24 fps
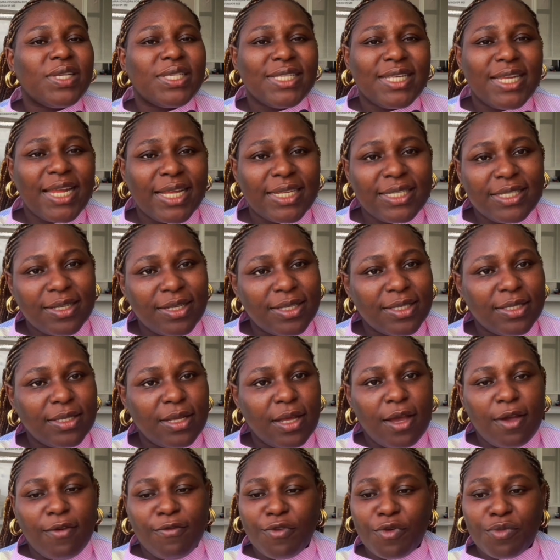letters
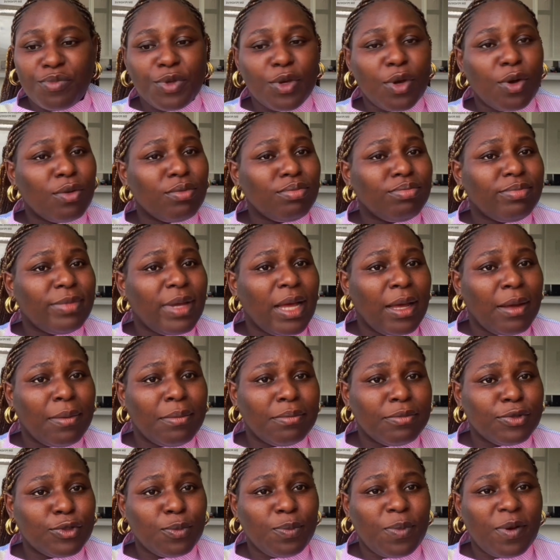from your
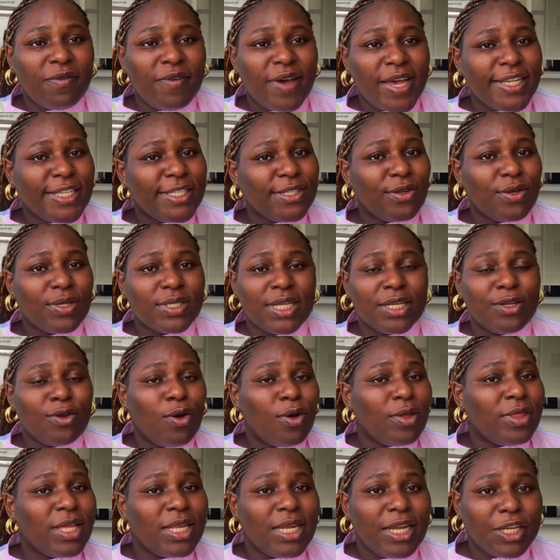supervisors and
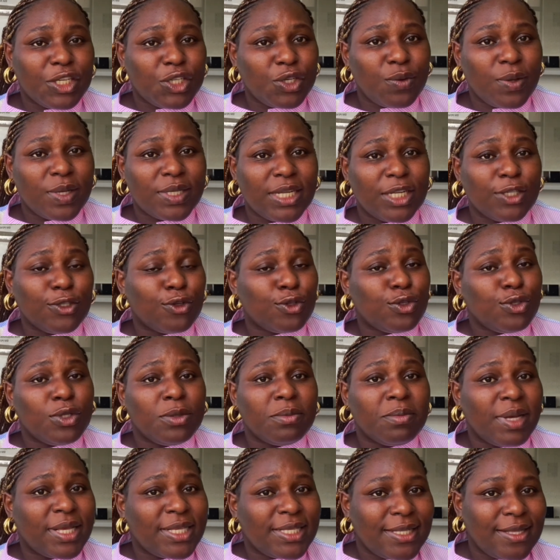other lecturers that taught you in
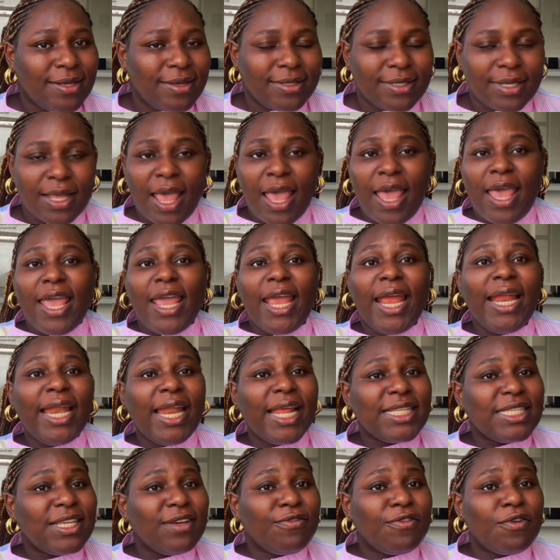masters, a
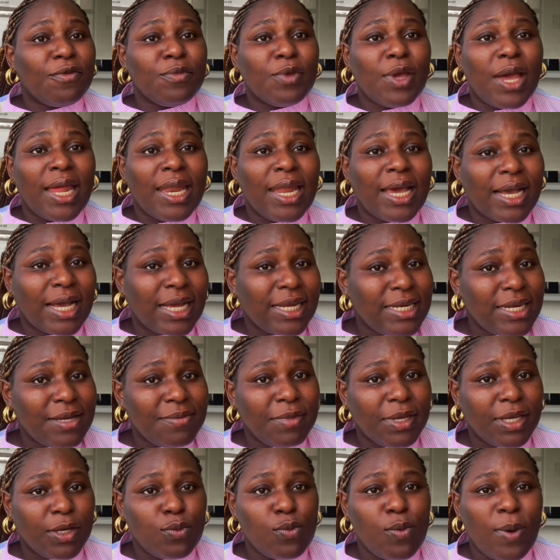letter from an academic
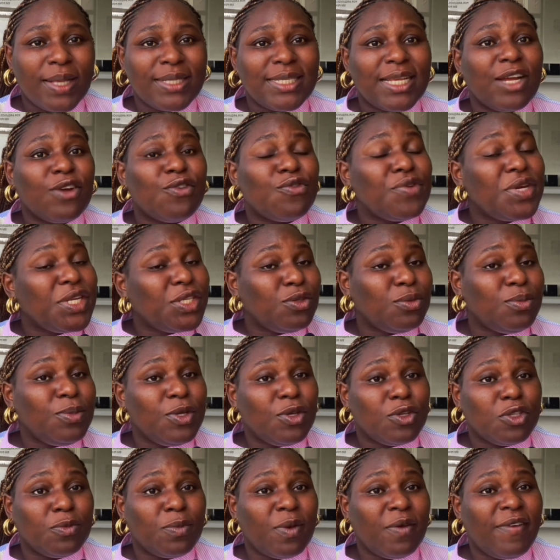who has agreed to be your
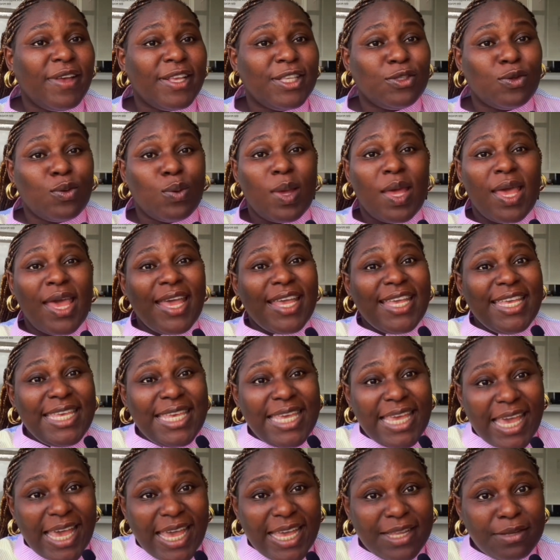supervisor
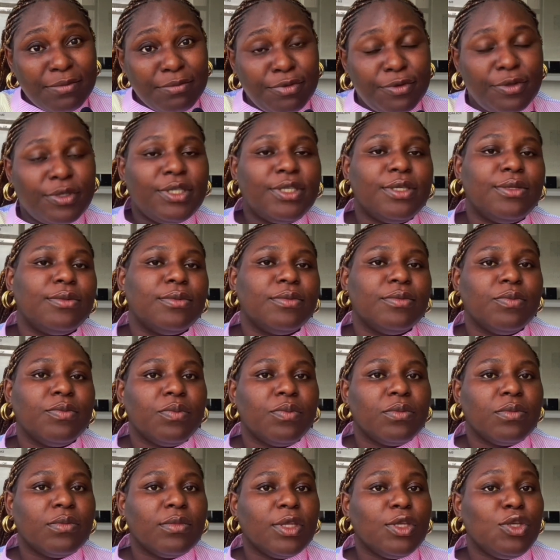here in Brazil.
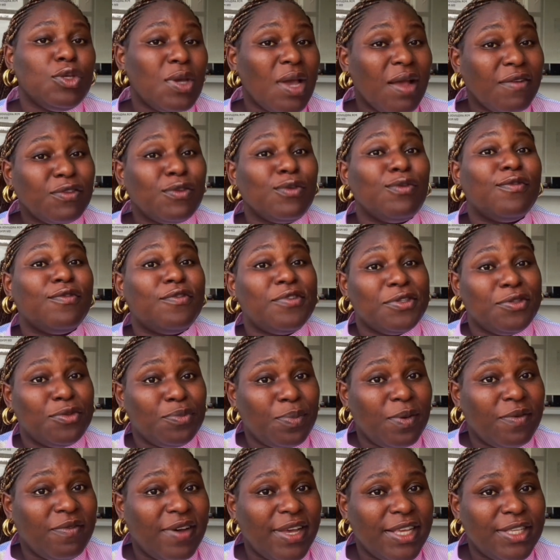You have to look for a
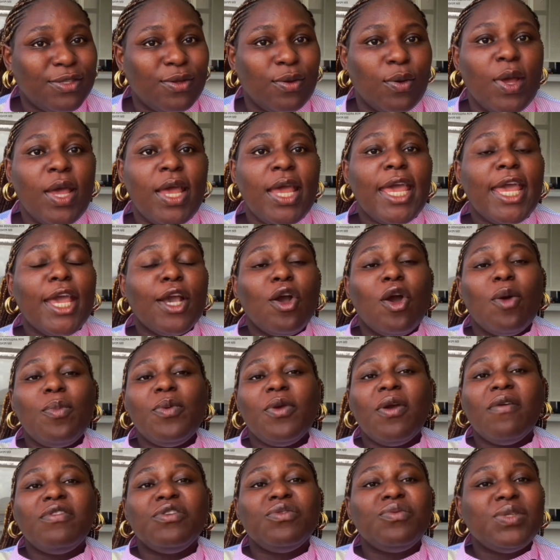supervisor, a copy of
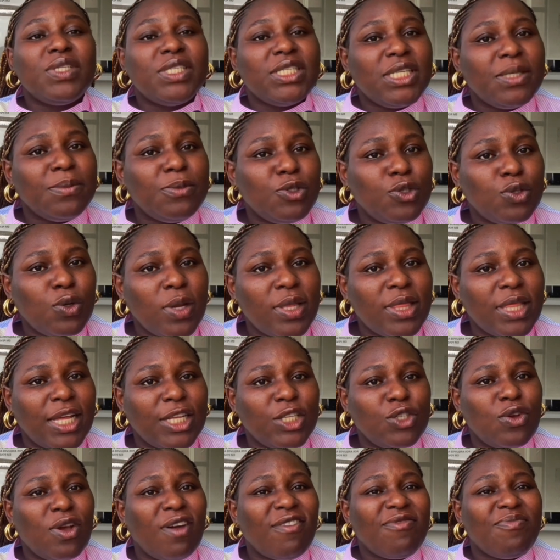the receipt showing that you
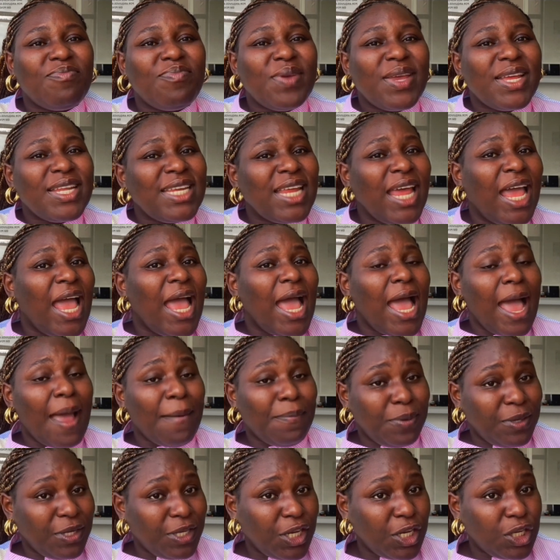have paid
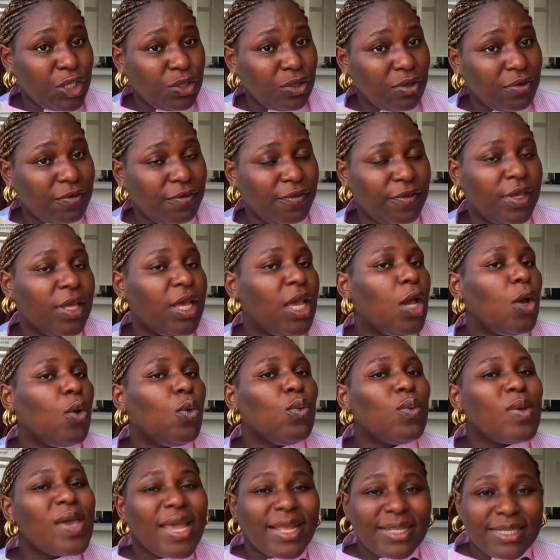application fee
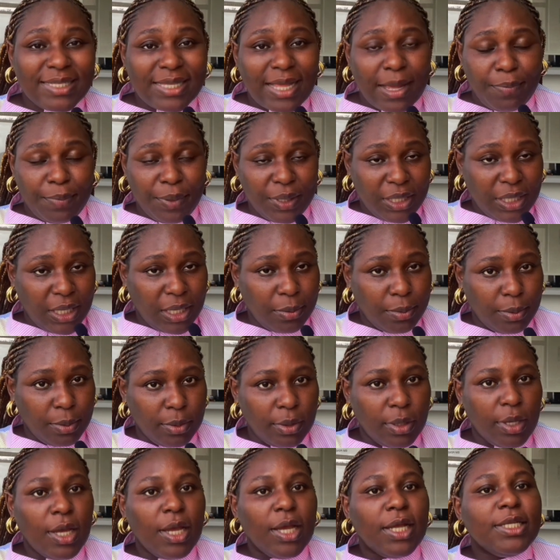where it is applicable.
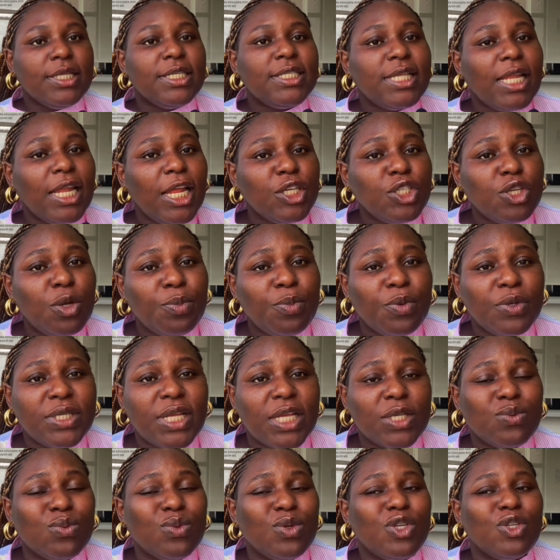The selection process
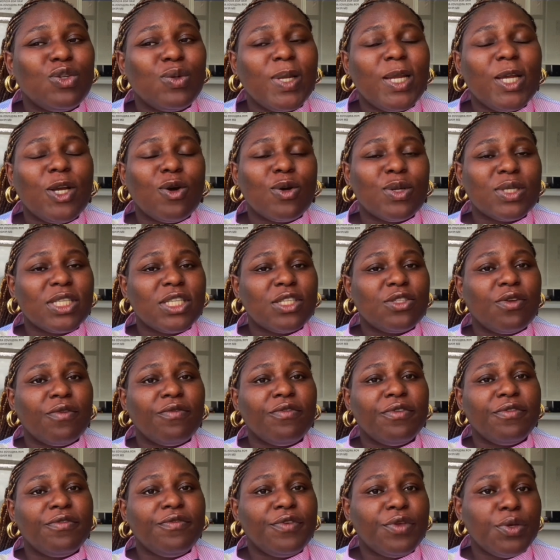will usually consist of
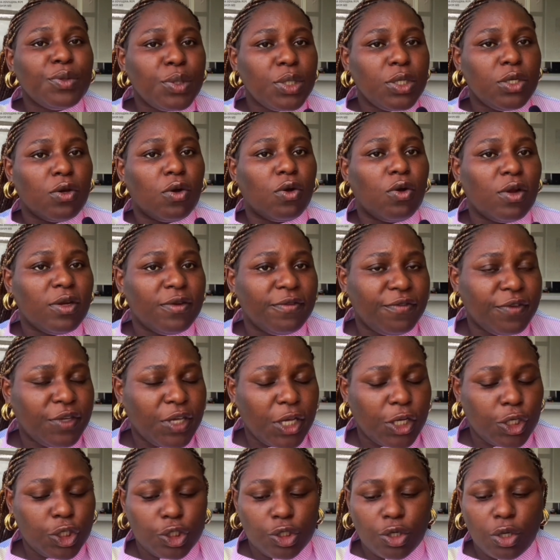reviewing your
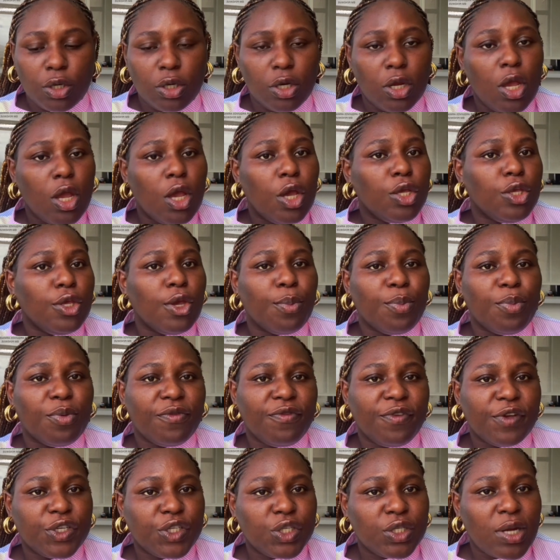qualification, your
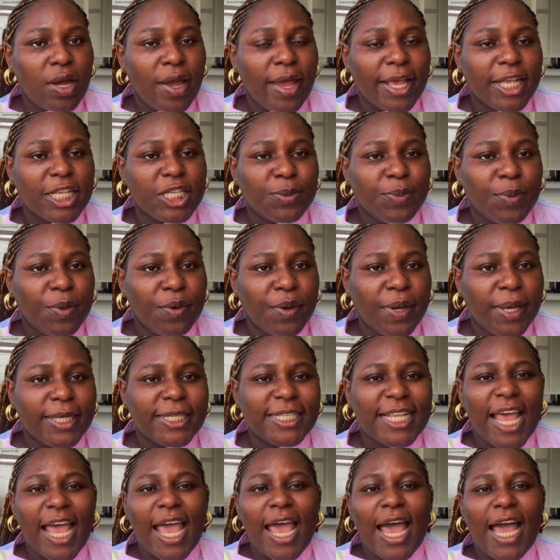professional experience,
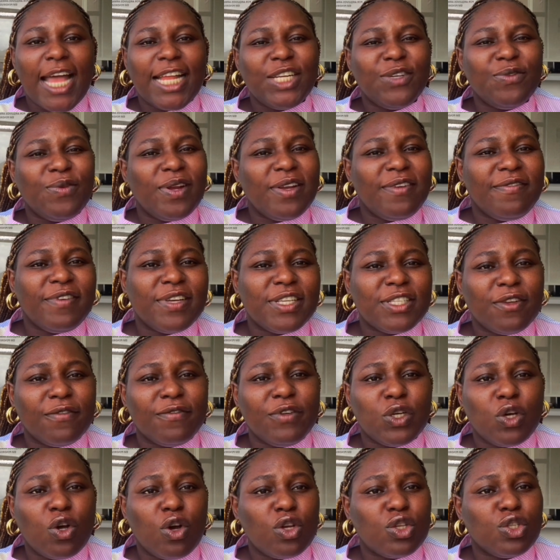and the relevance of the
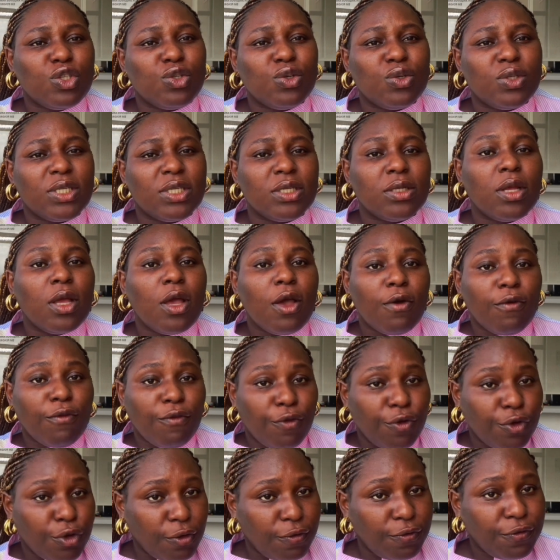course chosen for
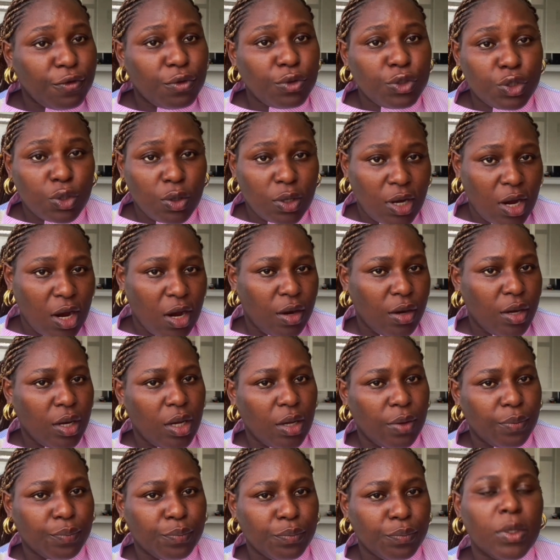your future career.
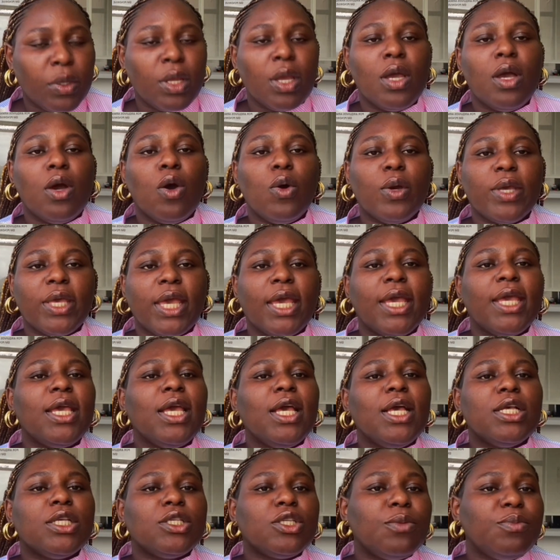Okay,
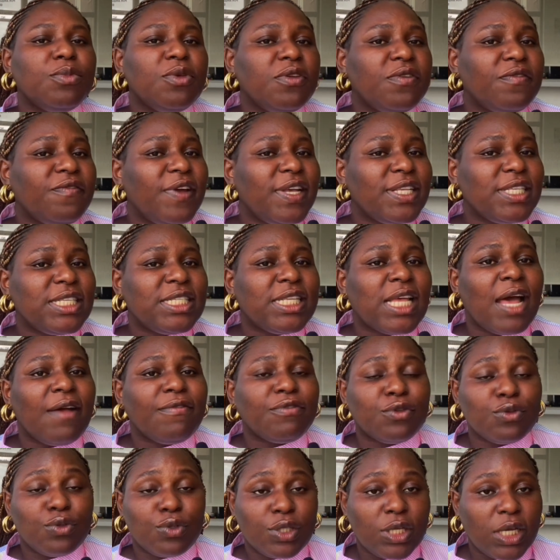some universities have
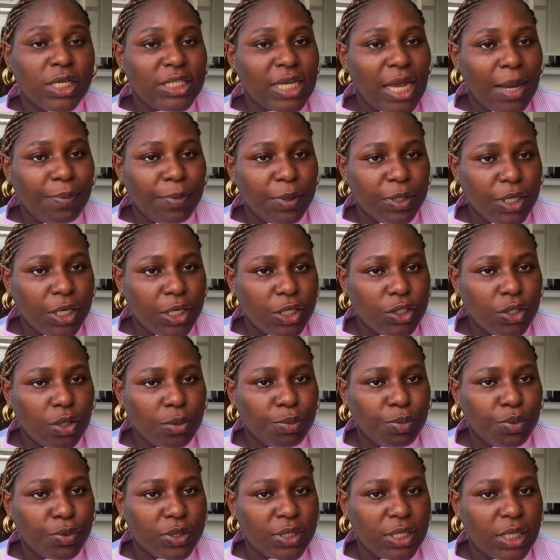two-stage application
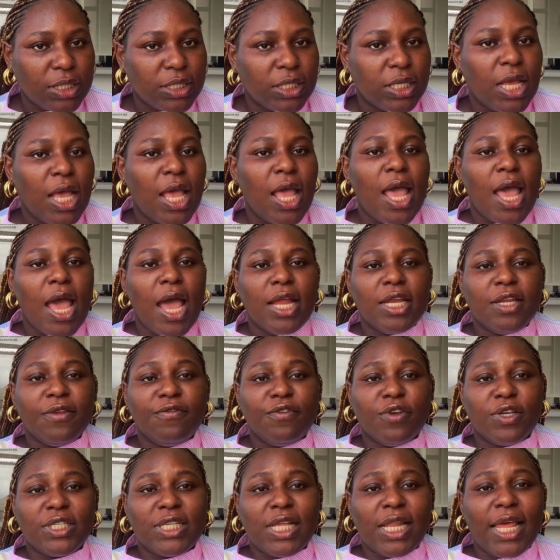process, and if you're
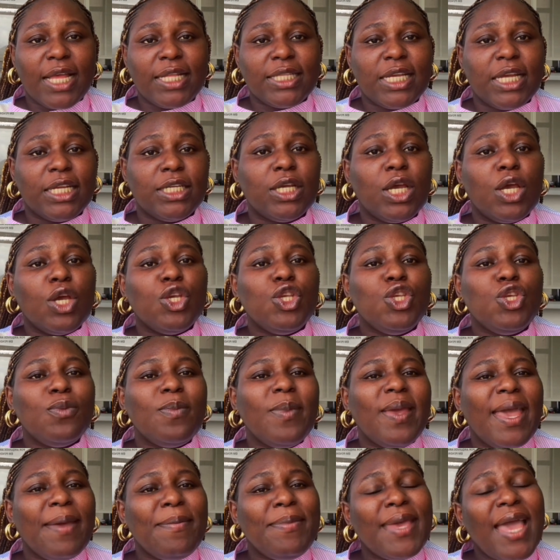selected, you
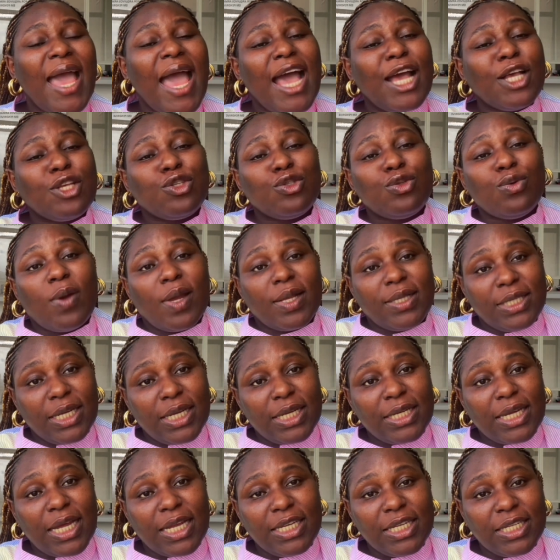may be asked to attend
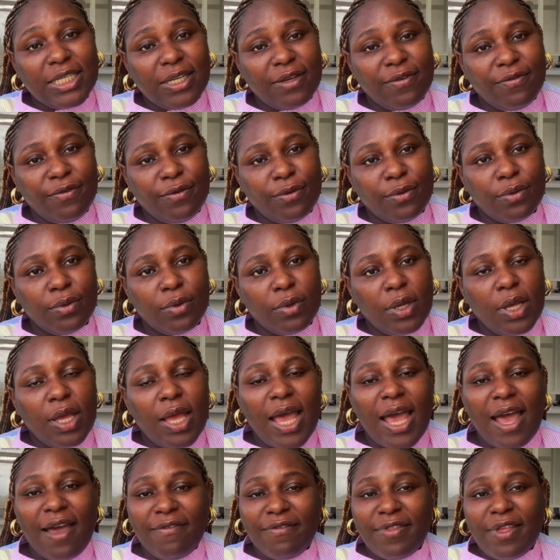an interview.
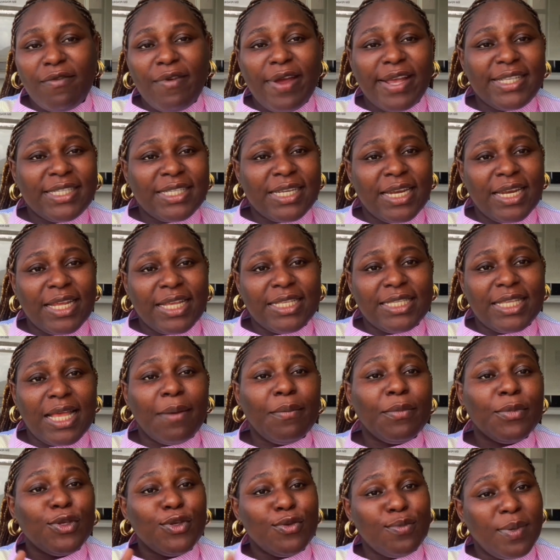After writing an exam,
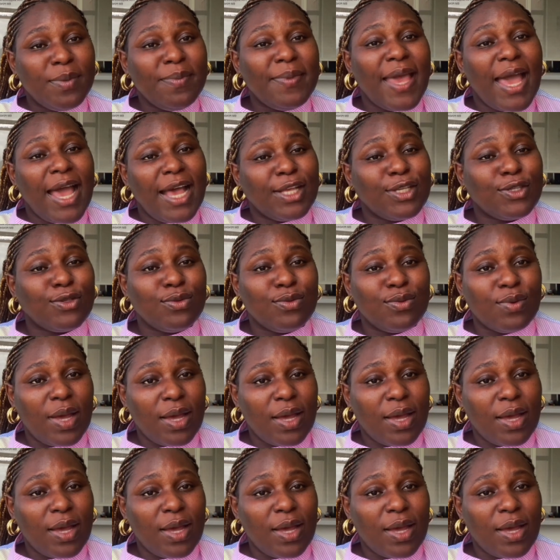you may be asked to,